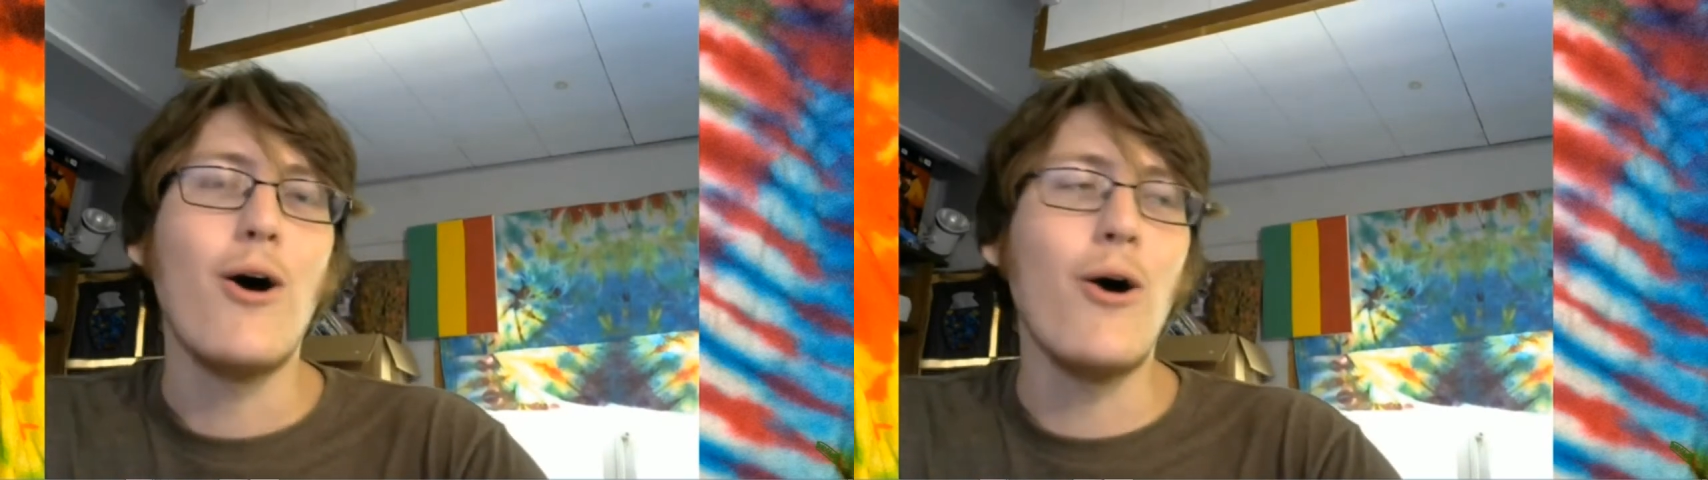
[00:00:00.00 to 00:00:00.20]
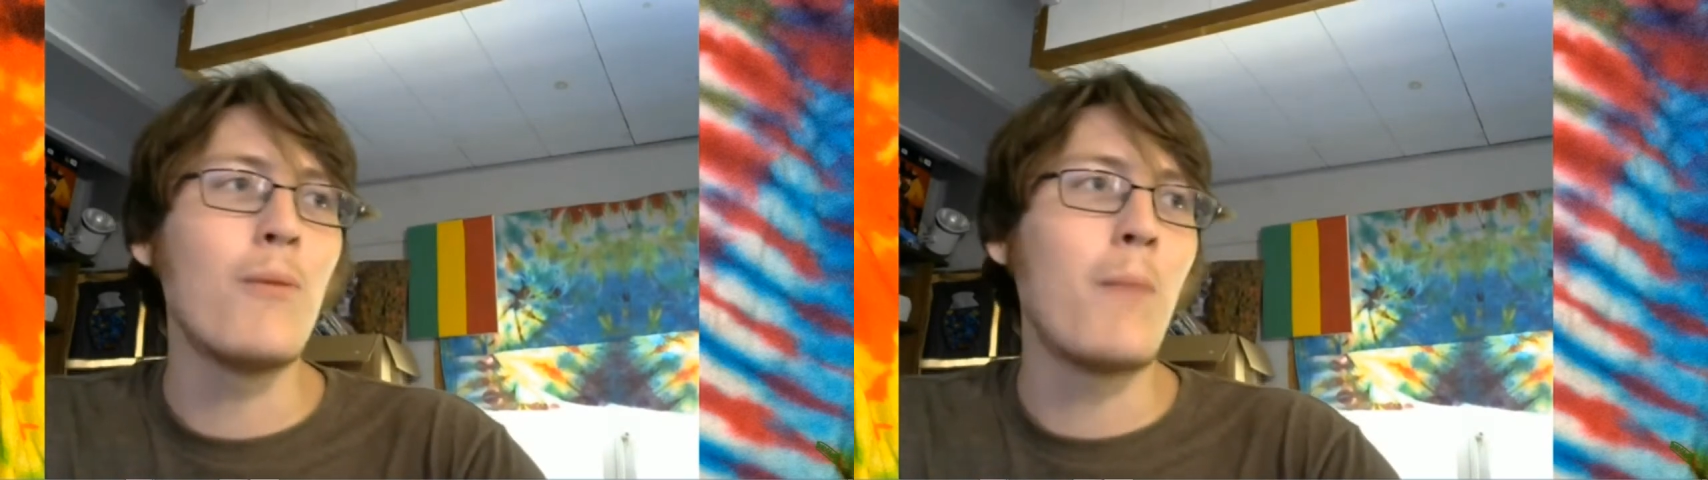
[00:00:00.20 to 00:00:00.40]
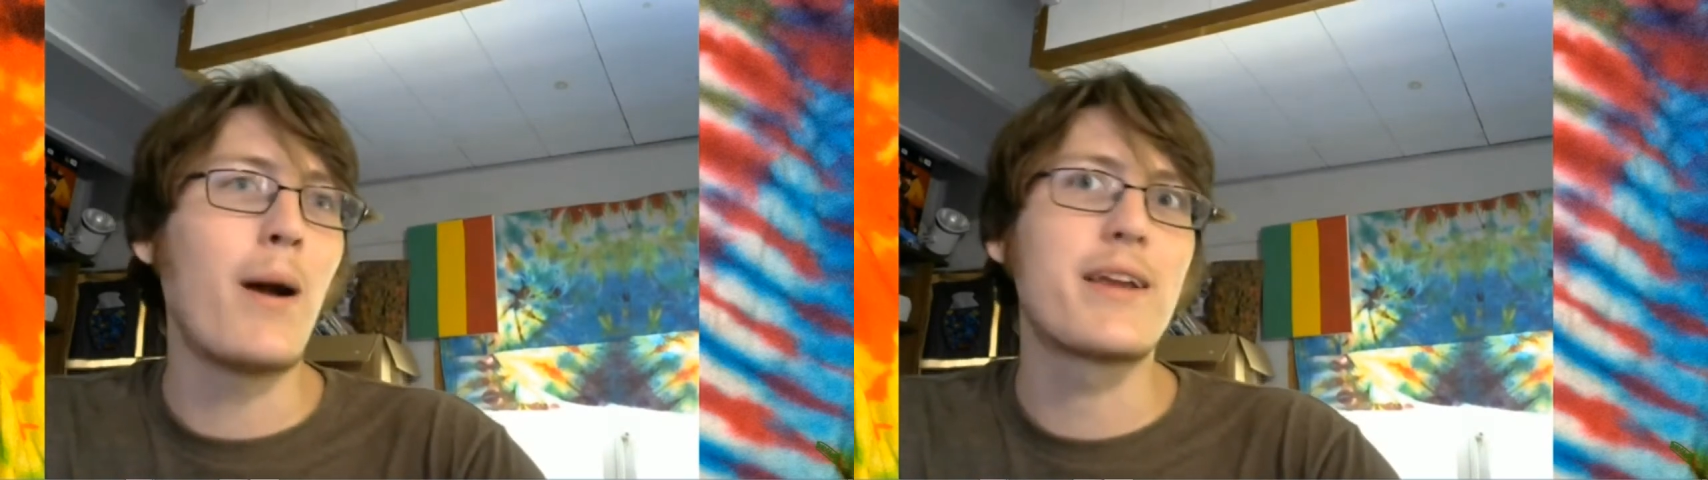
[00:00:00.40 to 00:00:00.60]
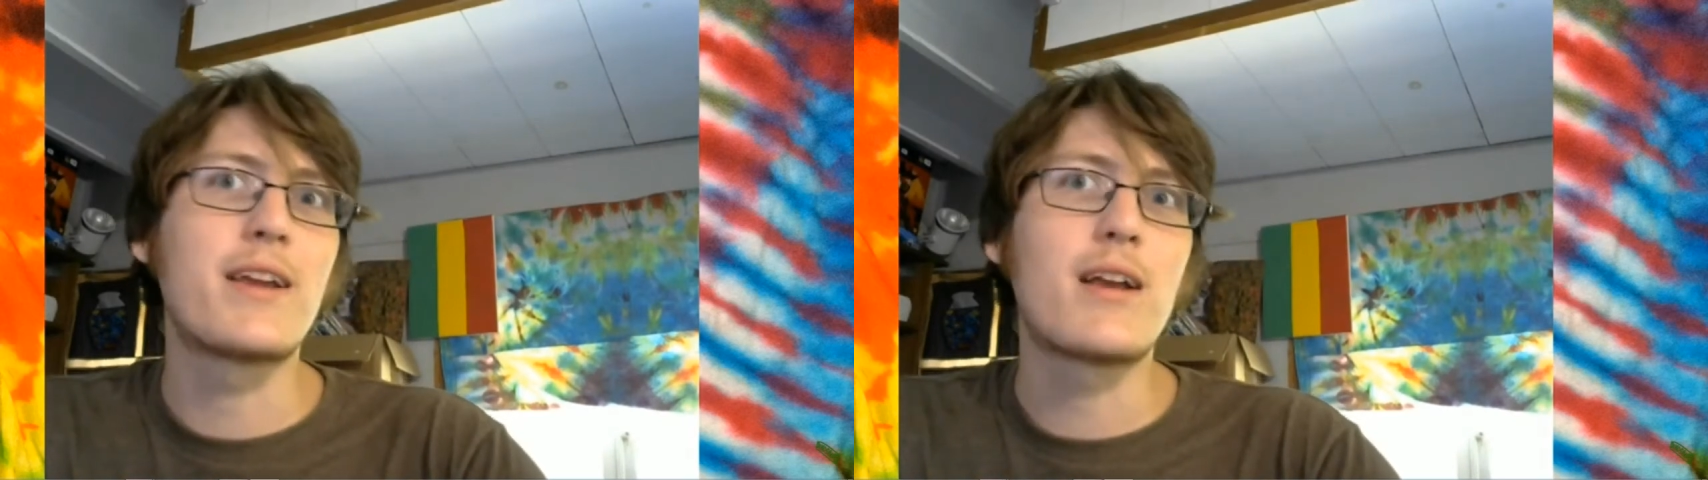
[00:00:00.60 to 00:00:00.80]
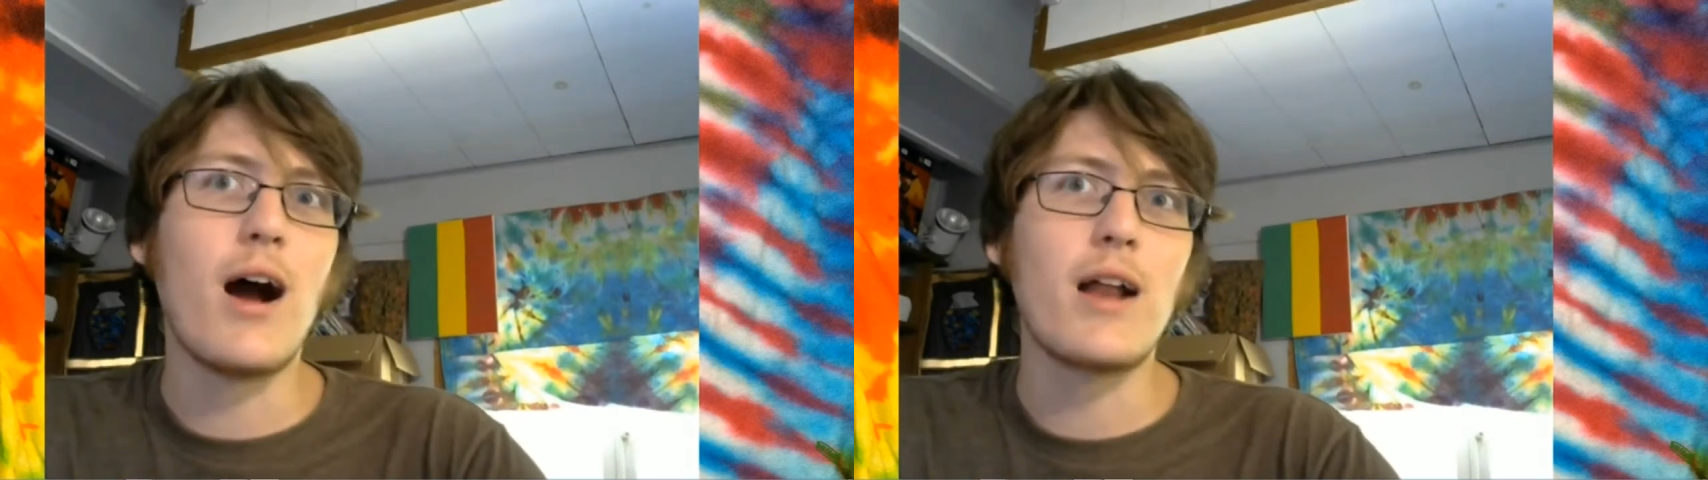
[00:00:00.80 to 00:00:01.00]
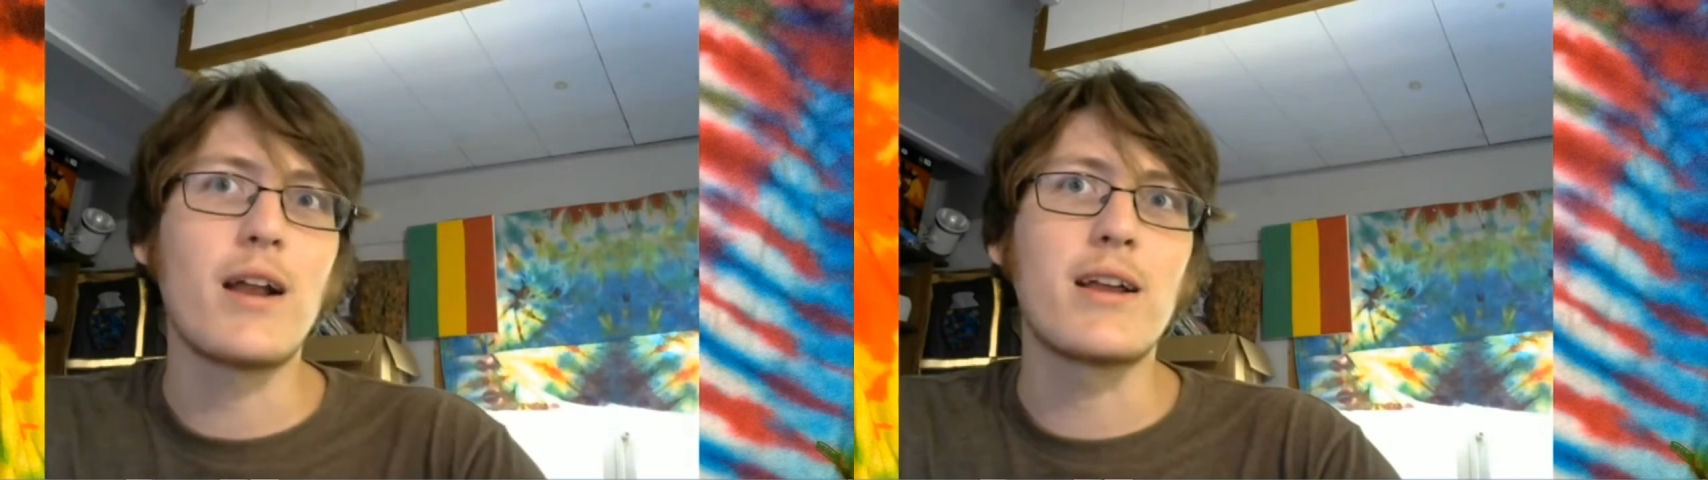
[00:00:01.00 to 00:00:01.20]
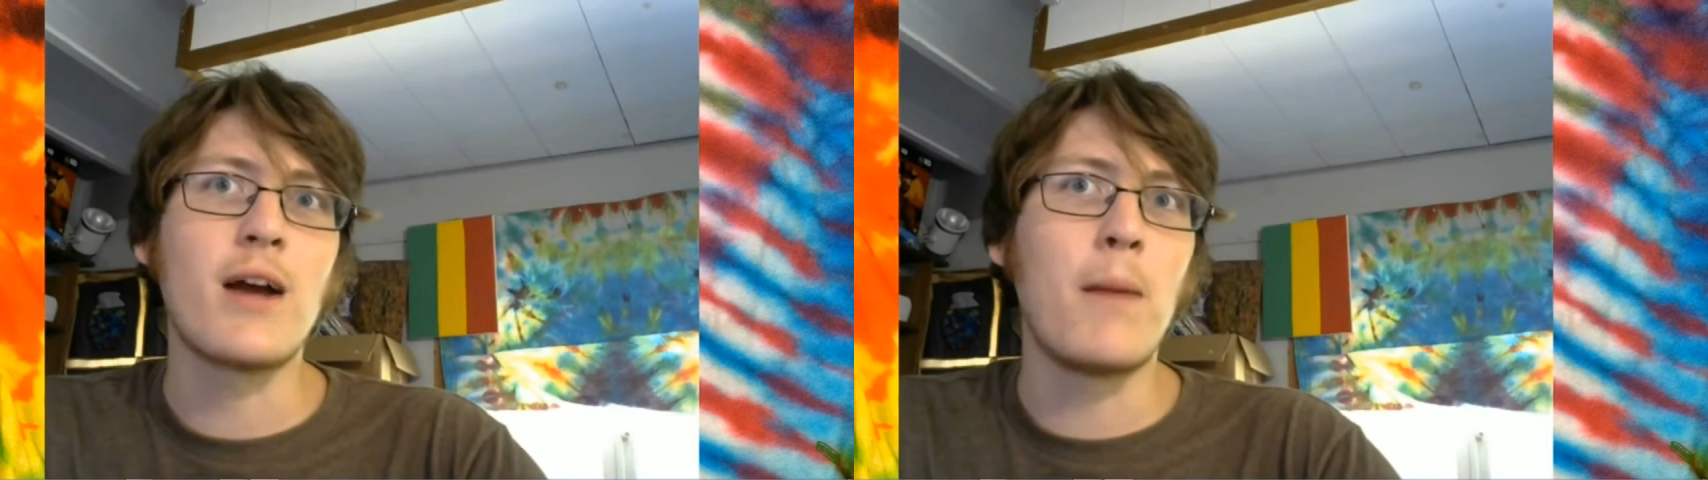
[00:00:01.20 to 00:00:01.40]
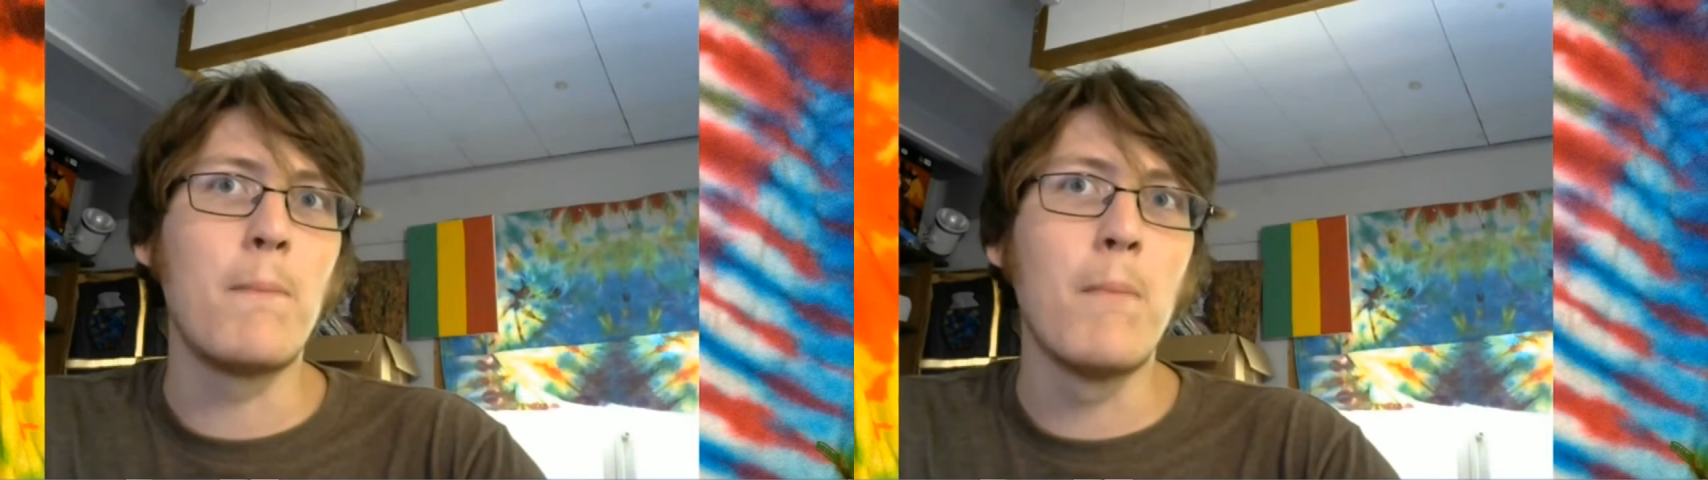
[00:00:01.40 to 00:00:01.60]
oh my god, I got